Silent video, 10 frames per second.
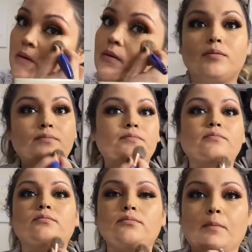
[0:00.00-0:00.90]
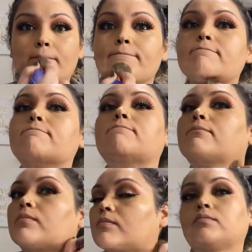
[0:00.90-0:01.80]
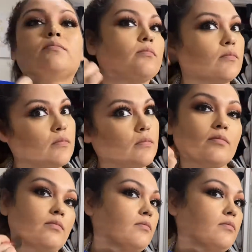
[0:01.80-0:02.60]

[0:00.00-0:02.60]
so you have to work really, really fast.